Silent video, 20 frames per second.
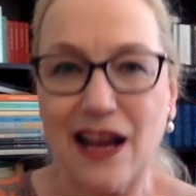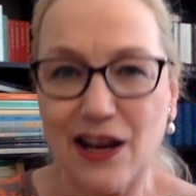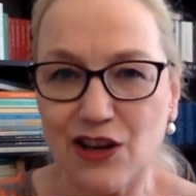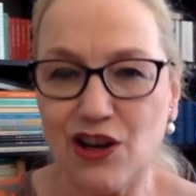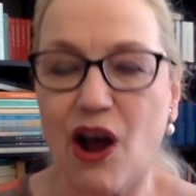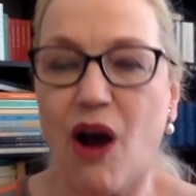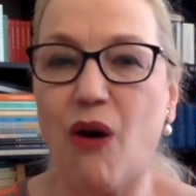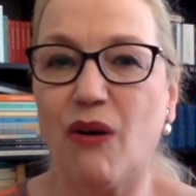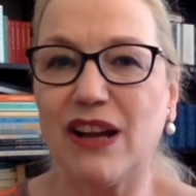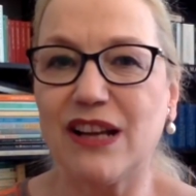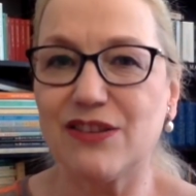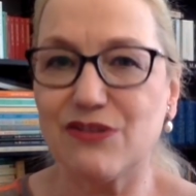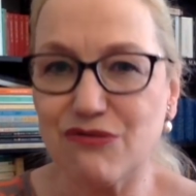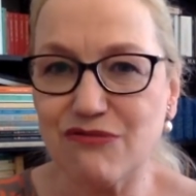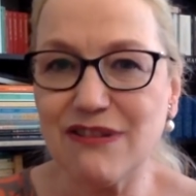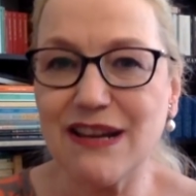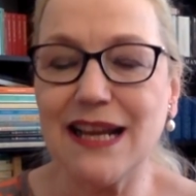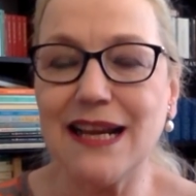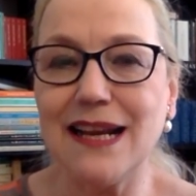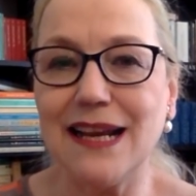No, it's
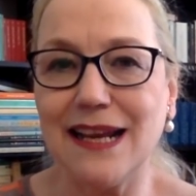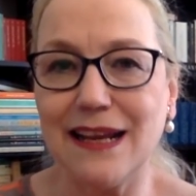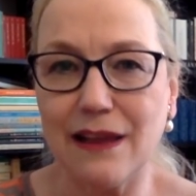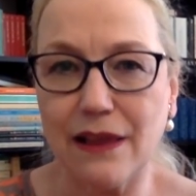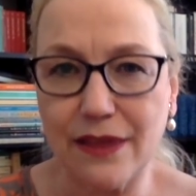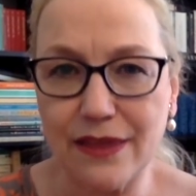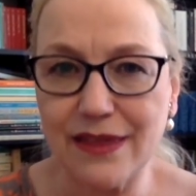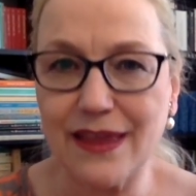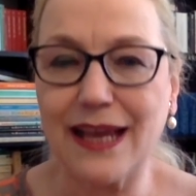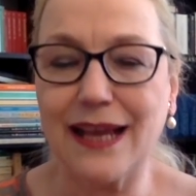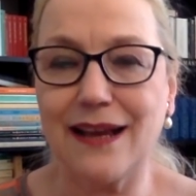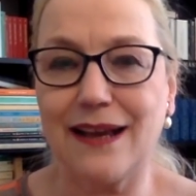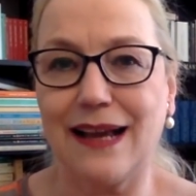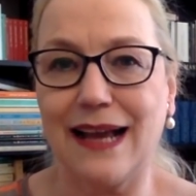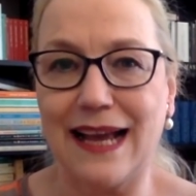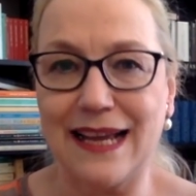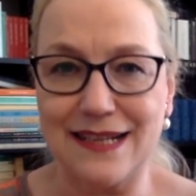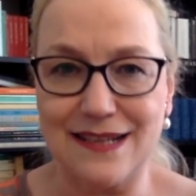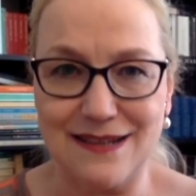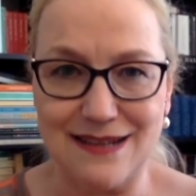really thick
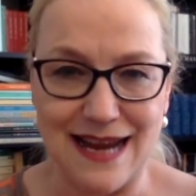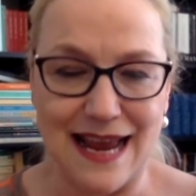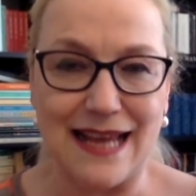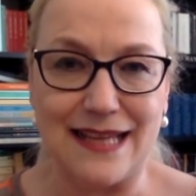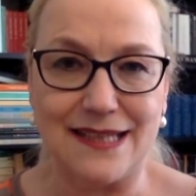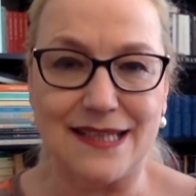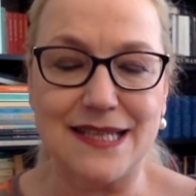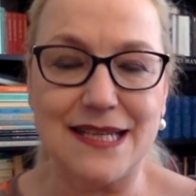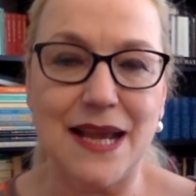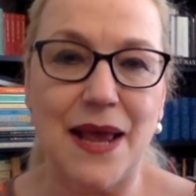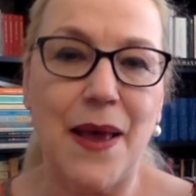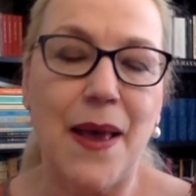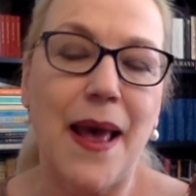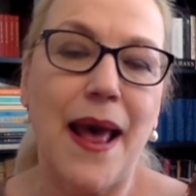and dense.